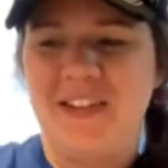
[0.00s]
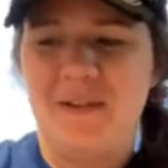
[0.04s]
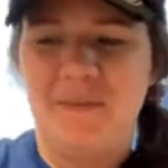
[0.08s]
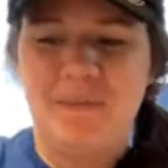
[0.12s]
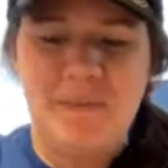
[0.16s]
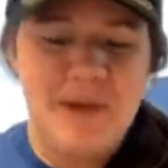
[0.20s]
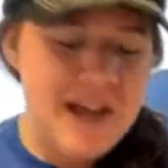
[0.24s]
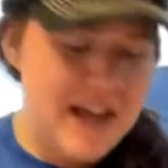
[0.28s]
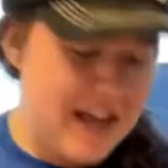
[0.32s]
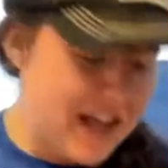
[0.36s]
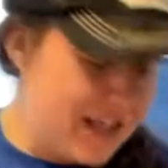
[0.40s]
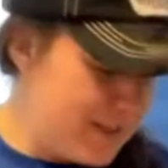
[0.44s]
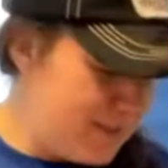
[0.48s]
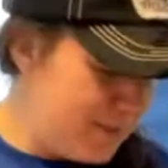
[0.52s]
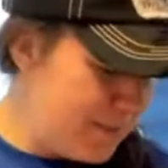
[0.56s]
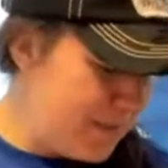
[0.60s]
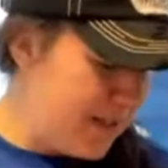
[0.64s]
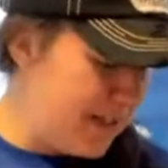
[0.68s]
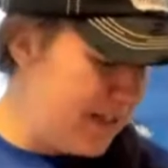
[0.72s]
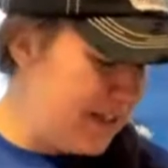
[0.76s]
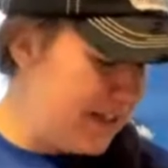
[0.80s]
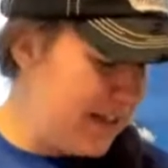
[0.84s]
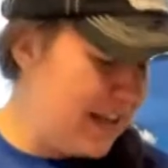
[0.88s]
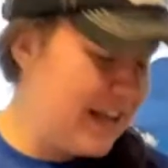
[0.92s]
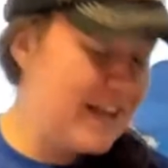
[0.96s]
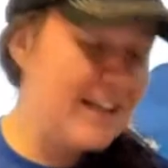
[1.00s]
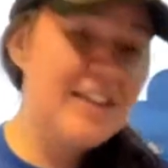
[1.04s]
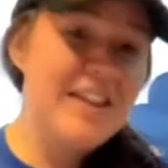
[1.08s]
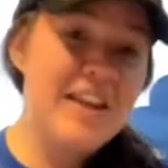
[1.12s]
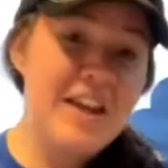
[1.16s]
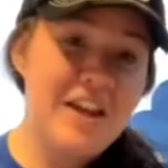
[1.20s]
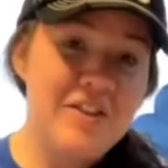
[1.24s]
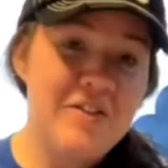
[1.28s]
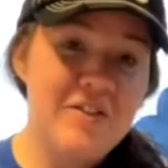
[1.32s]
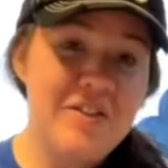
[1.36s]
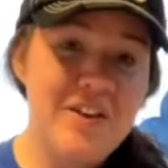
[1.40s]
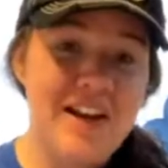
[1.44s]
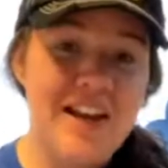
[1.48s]
My husband, like
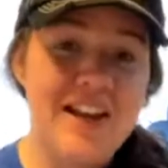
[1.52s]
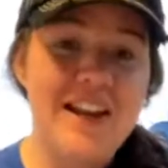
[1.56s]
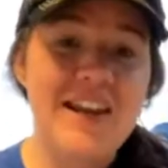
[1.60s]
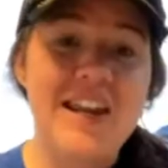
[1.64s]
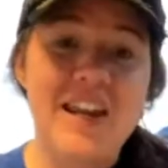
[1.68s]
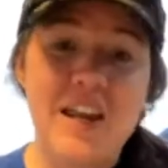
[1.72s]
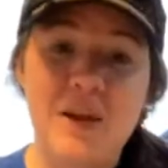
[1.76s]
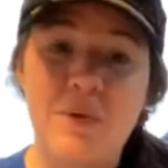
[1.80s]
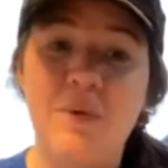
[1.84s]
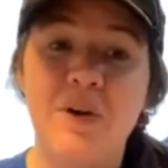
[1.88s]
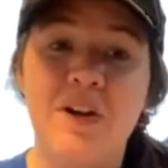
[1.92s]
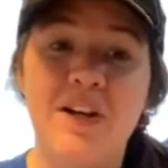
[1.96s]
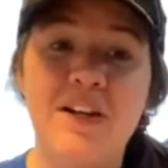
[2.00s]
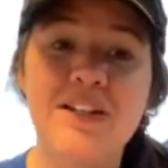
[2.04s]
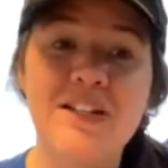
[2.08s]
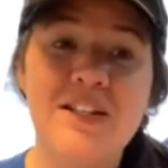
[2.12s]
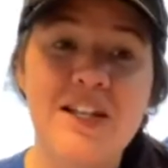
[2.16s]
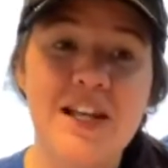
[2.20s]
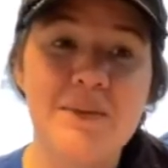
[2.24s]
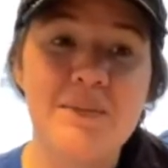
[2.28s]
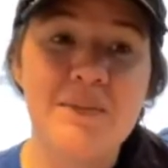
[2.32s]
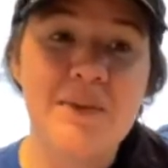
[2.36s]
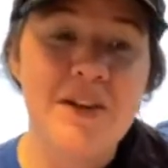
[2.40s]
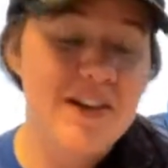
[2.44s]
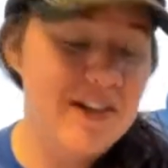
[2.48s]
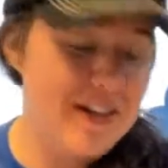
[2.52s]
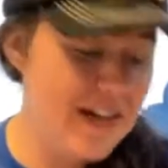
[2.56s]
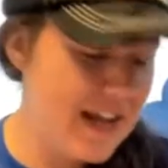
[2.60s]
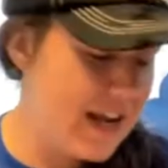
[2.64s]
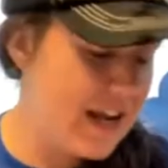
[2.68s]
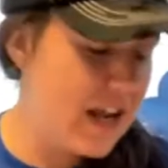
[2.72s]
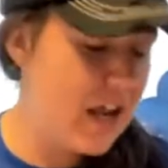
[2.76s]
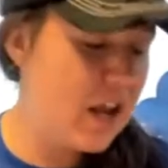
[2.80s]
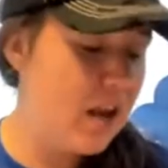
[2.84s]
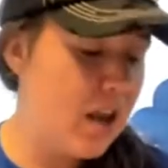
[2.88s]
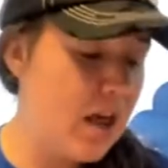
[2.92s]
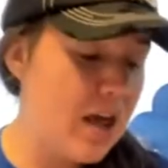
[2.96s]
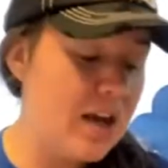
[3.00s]
the other night, he wanted to take me on a
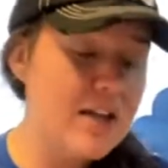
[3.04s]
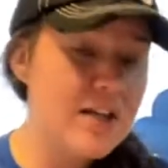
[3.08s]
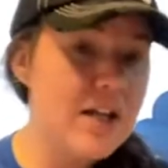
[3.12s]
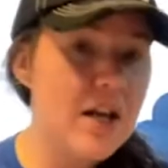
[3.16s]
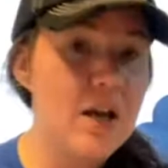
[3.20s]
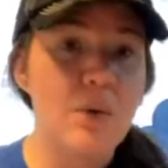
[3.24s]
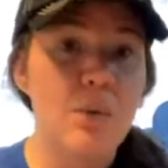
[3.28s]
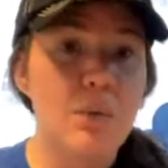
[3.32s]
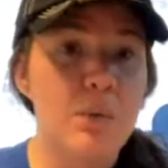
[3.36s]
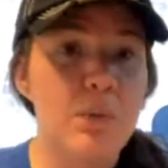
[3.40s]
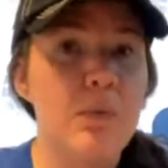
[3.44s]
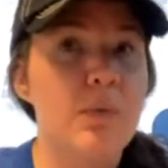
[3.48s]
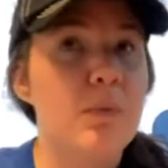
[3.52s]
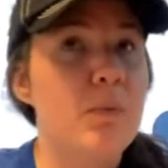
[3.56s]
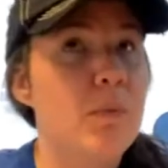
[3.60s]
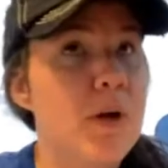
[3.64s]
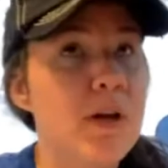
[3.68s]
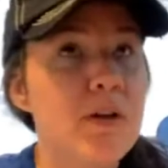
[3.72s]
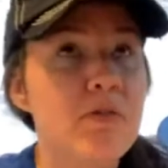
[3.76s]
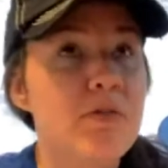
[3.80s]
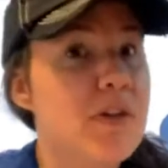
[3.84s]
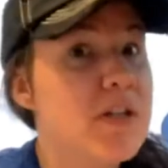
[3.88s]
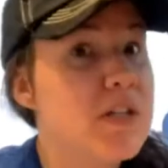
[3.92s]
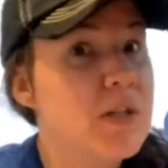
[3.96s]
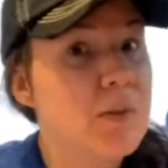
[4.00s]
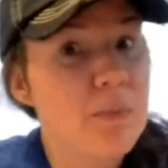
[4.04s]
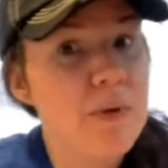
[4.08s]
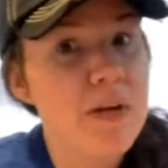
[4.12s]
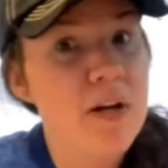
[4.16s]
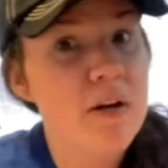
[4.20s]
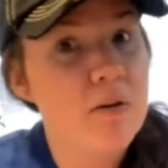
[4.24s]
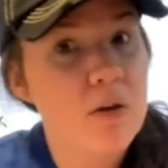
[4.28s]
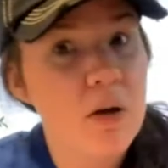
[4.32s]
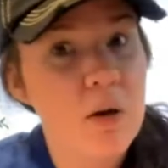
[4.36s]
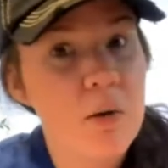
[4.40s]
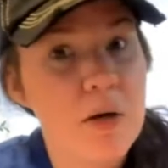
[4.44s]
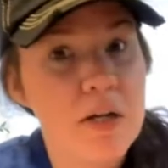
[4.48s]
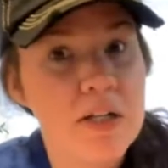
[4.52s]
date. A lot of times, one reason we
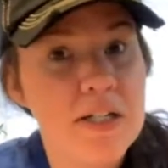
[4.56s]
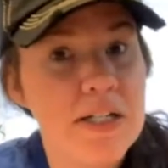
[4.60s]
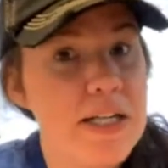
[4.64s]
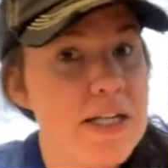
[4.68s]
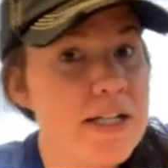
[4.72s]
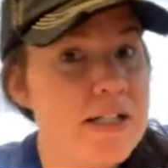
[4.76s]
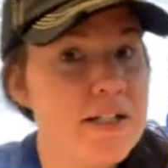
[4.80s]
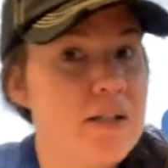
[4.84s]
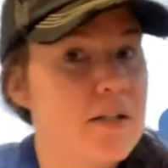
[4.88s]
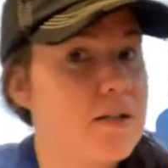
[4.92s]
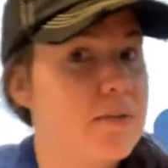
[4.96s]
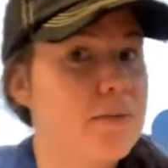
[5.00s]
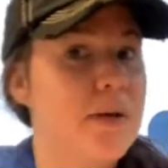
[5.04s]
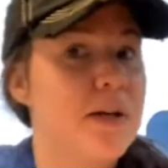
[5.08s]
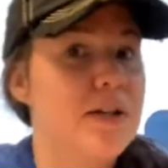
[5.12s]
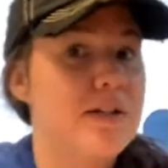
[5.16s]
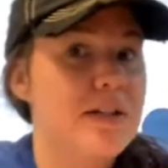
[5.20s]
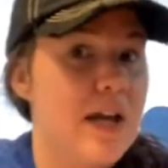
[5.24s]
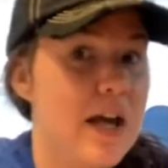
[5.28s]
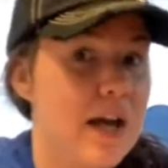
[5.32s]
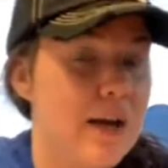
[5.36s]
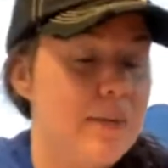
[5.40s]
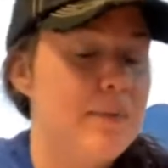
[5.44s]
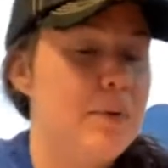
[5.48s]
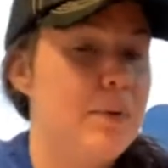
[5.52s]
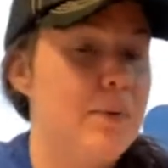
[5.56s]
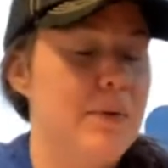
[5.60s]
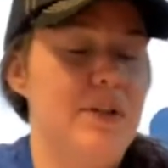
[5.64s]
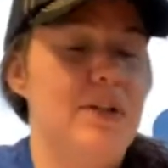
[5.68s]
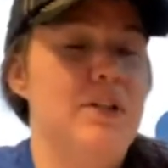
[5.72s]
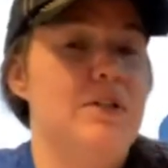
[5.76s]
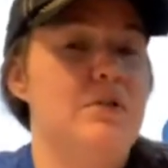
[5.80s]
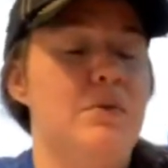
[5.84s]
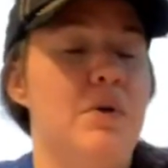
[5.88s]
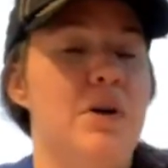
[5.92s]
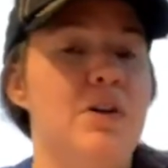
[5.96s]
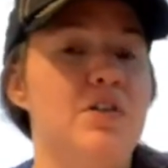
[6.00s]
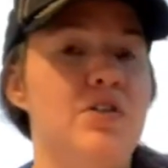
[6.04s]
don't go on dates is because I'm the one
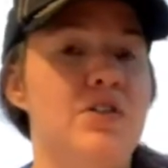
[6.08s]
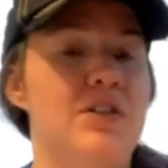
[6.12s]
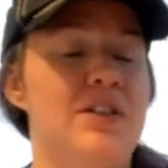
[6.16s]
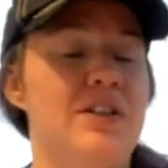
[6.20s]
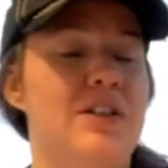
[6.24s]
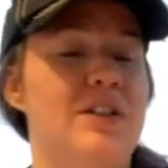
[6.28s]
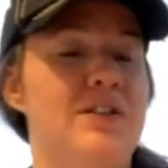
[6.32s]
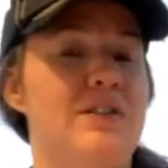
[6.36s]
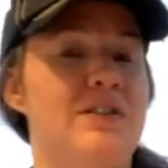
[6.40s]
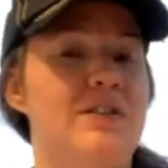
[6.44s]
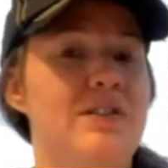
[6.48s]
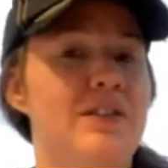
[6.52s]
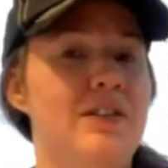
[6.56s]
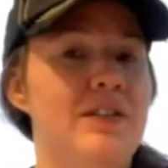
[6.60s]
that squashes it.